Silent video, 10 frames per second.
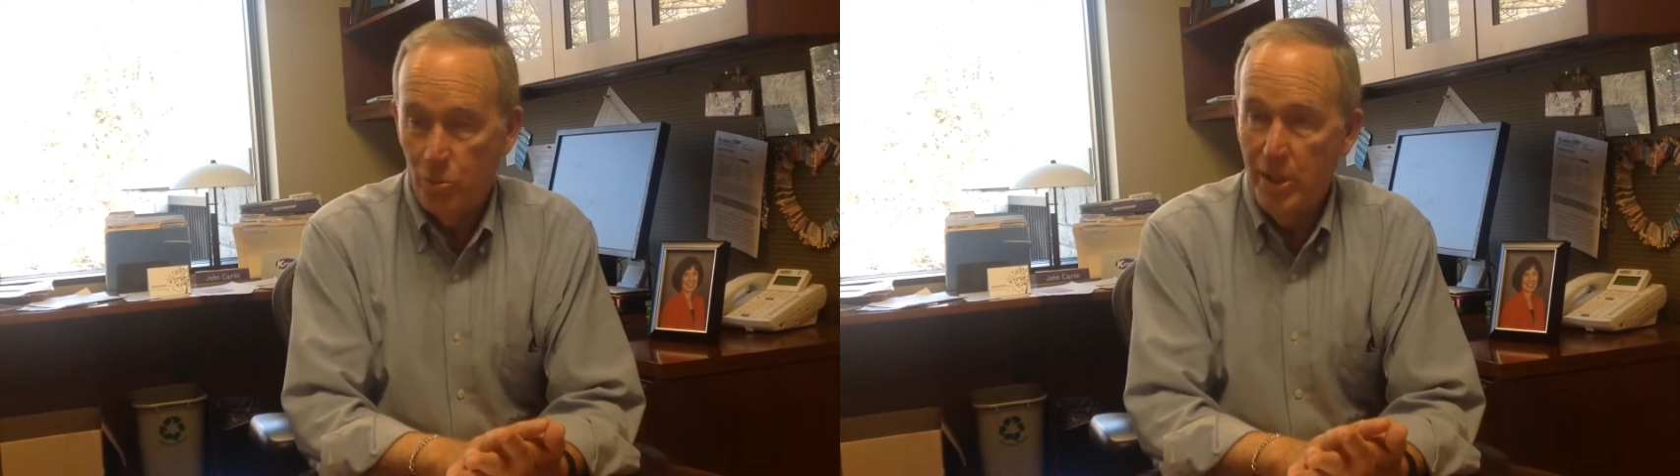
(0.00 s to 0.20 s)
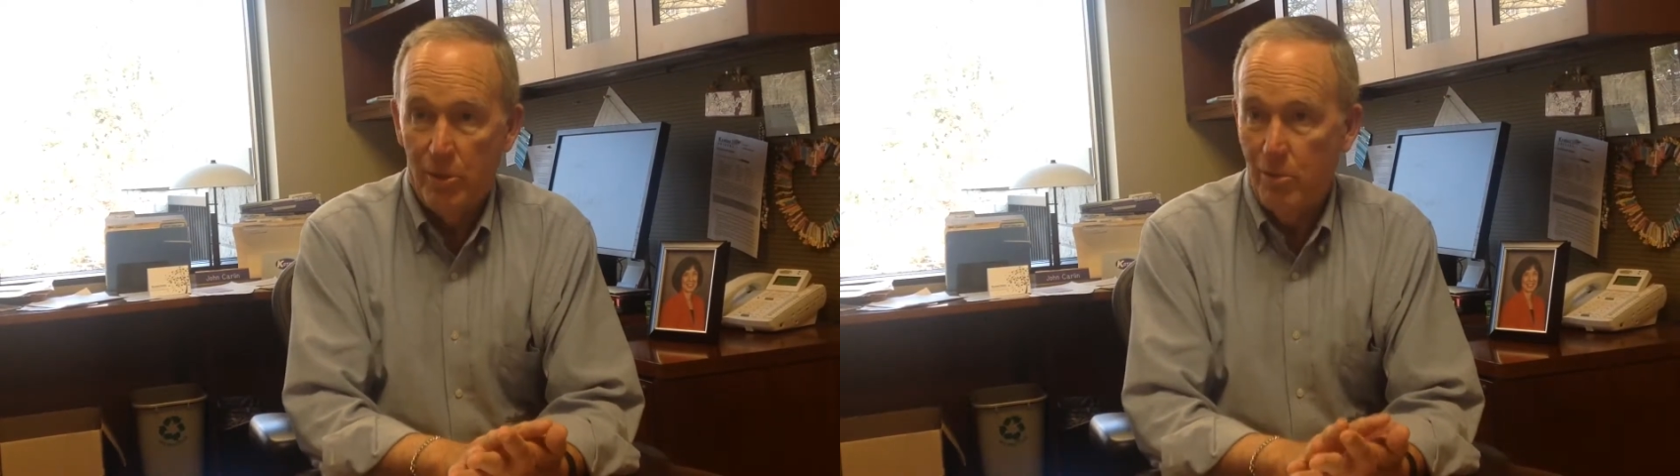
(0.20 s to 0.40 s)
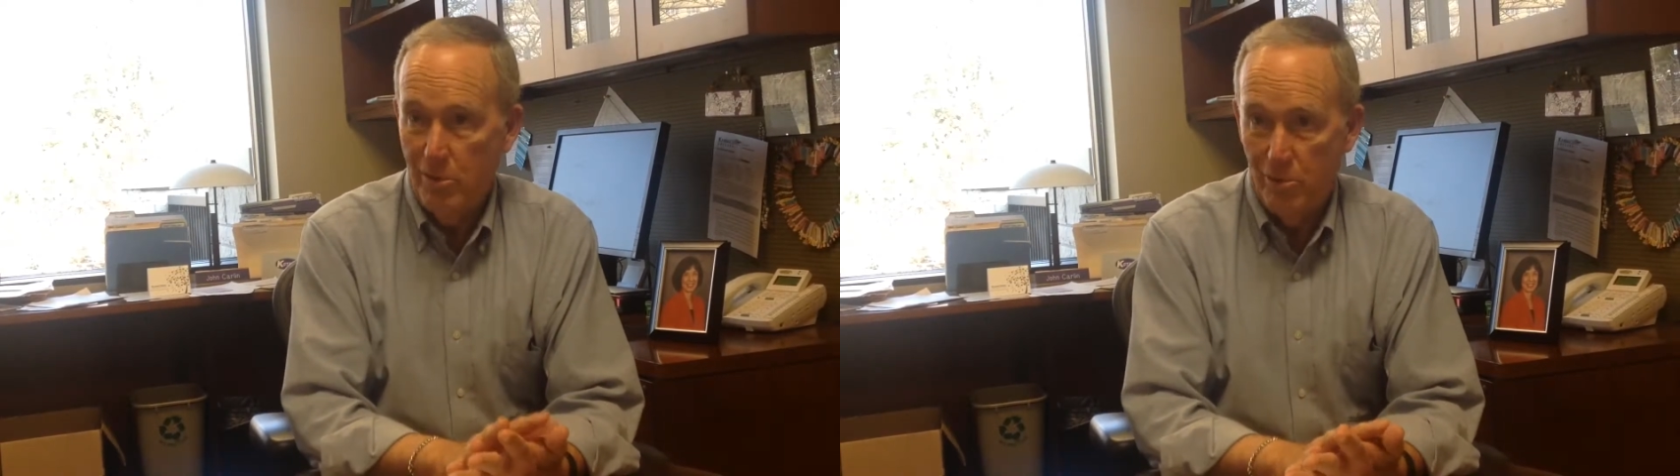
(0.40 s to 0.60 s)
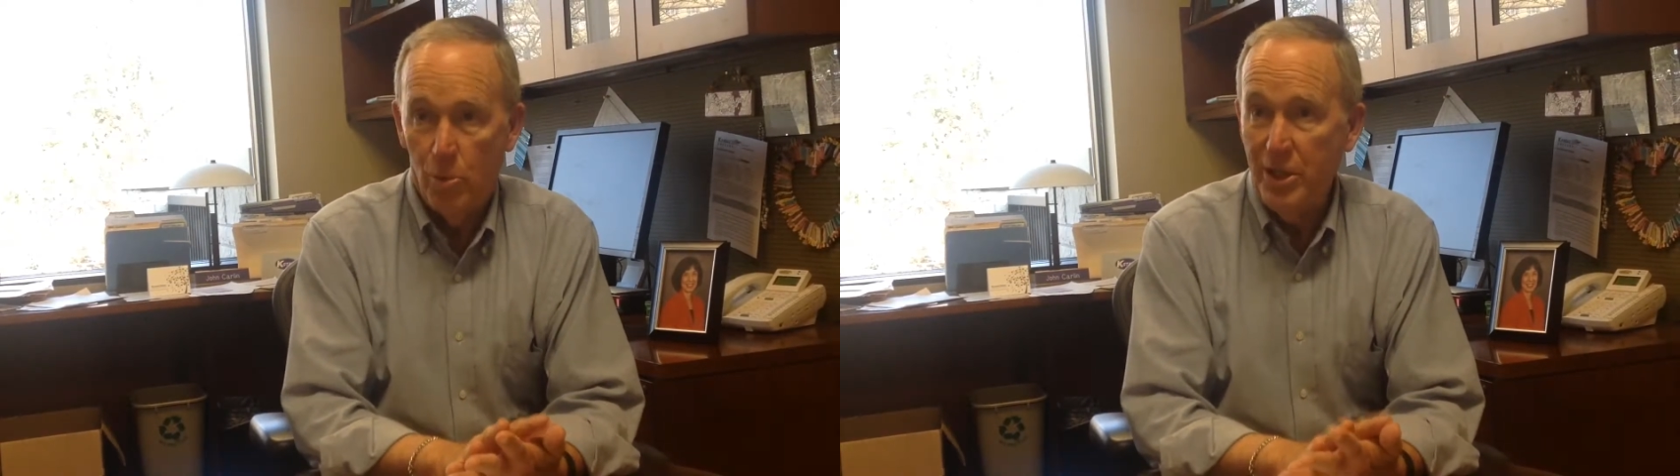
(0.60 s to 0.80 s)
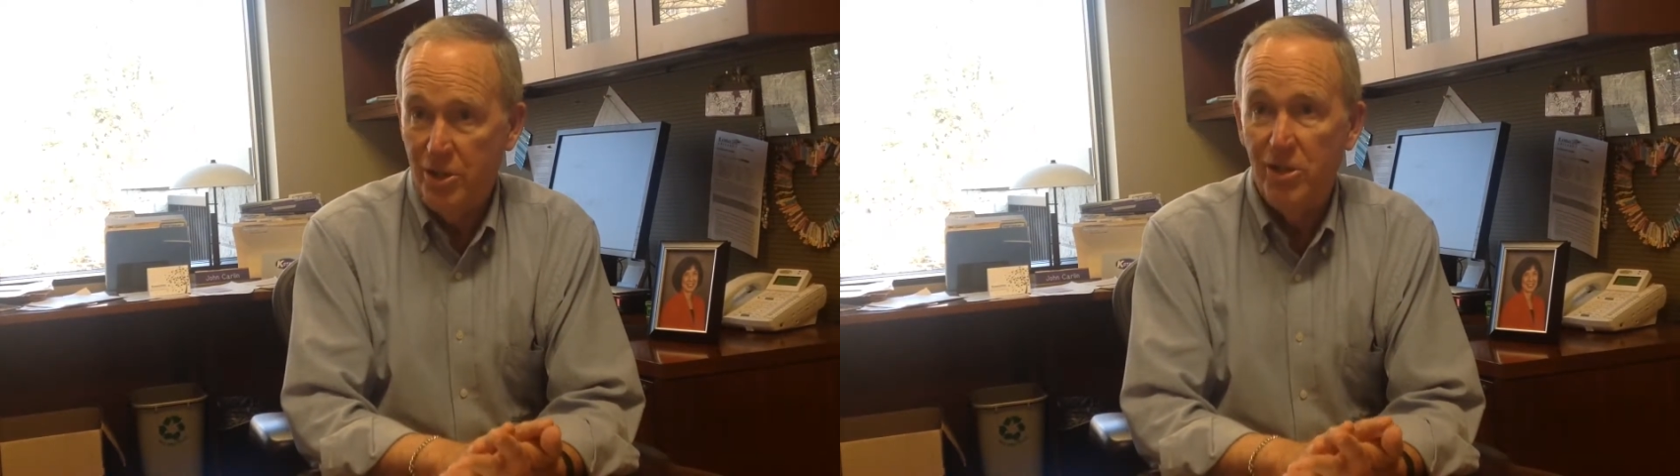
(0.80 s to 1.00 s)

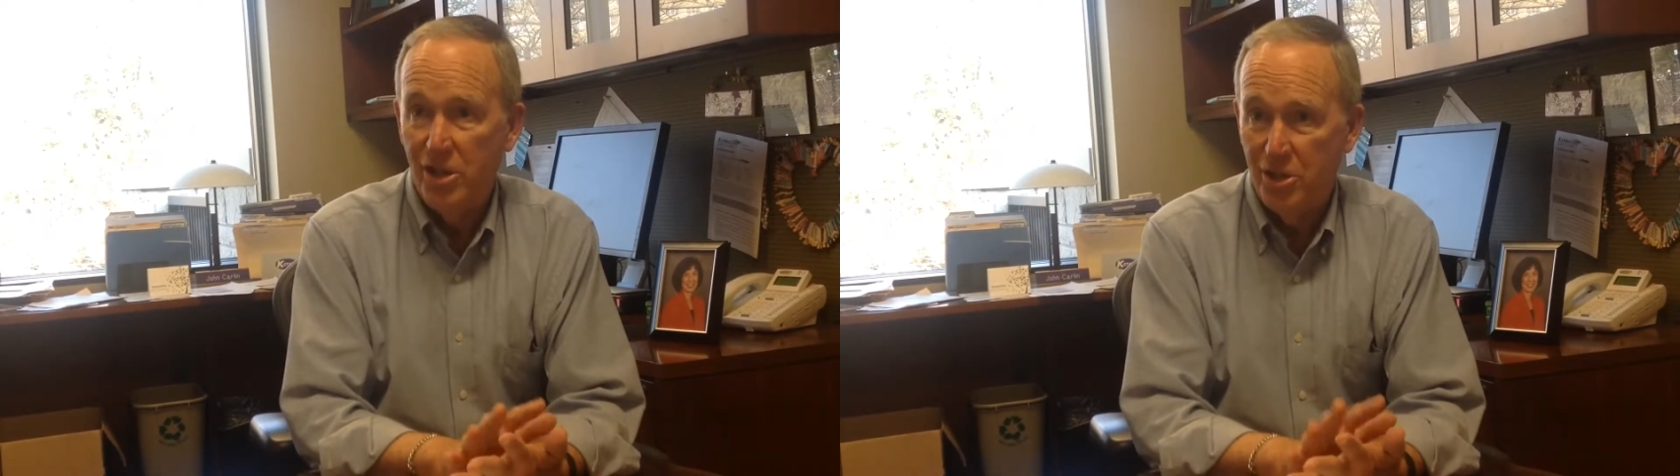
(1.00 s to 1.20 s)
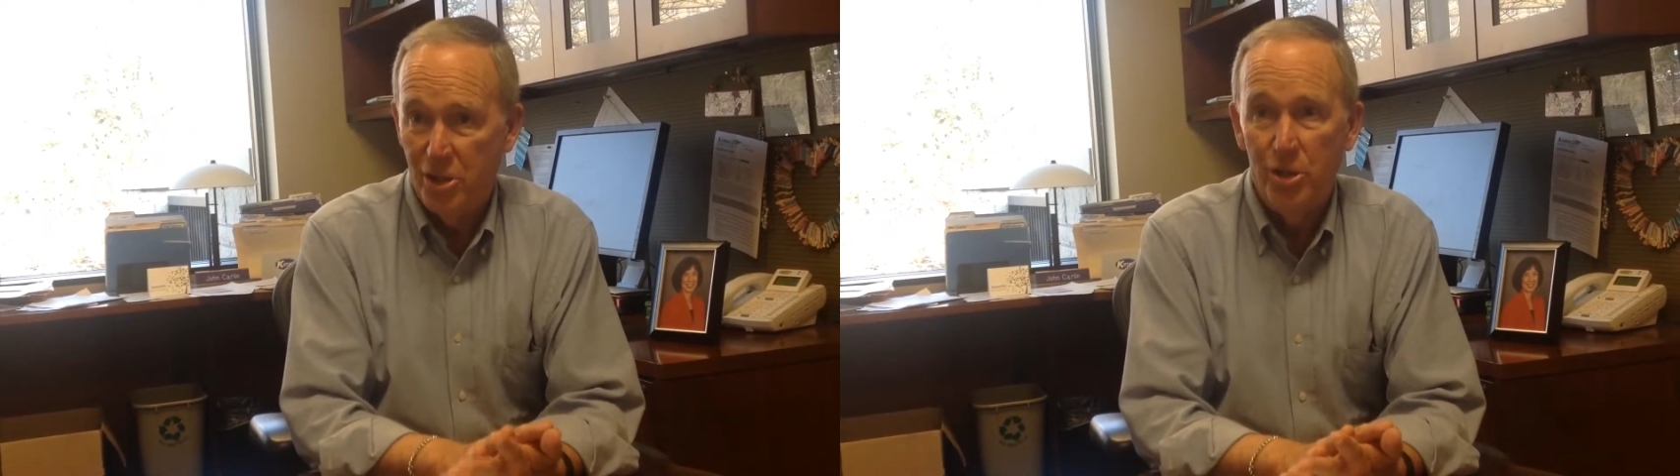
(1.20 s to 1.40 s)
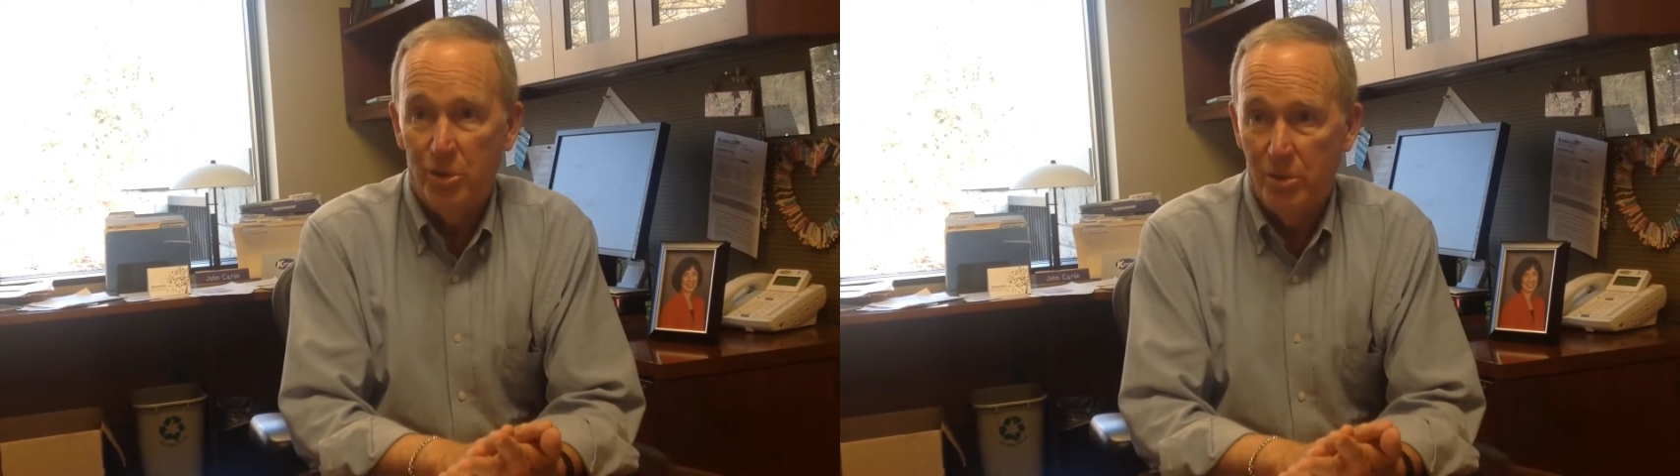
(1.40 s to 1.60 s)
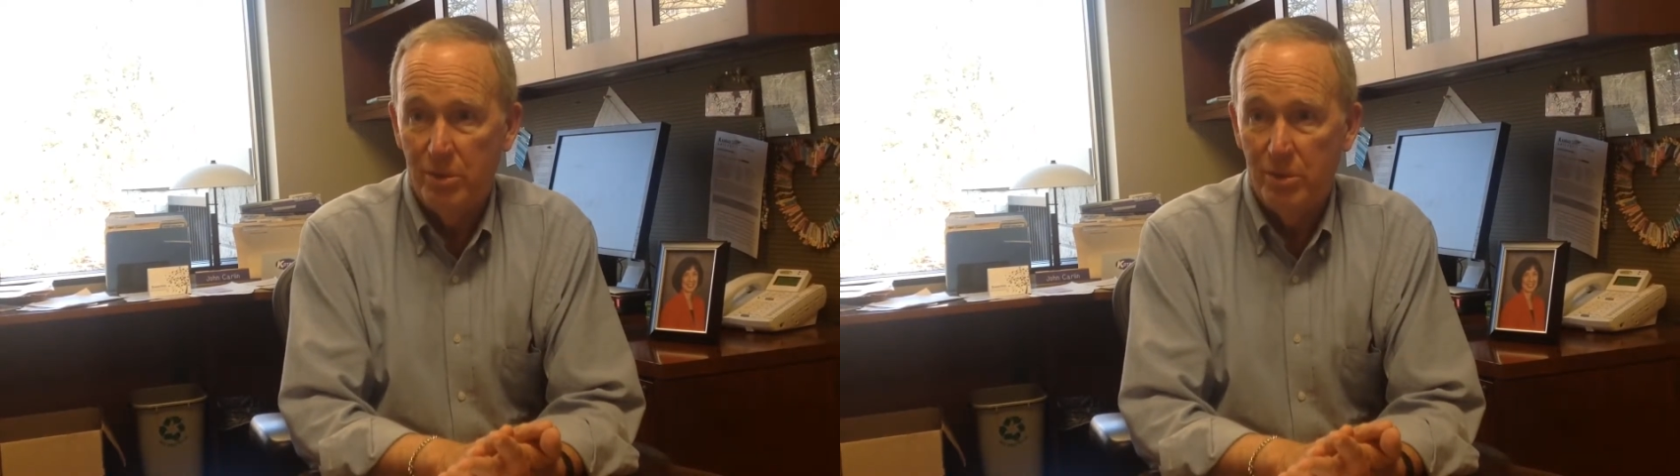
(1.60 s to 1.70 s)
What do you do?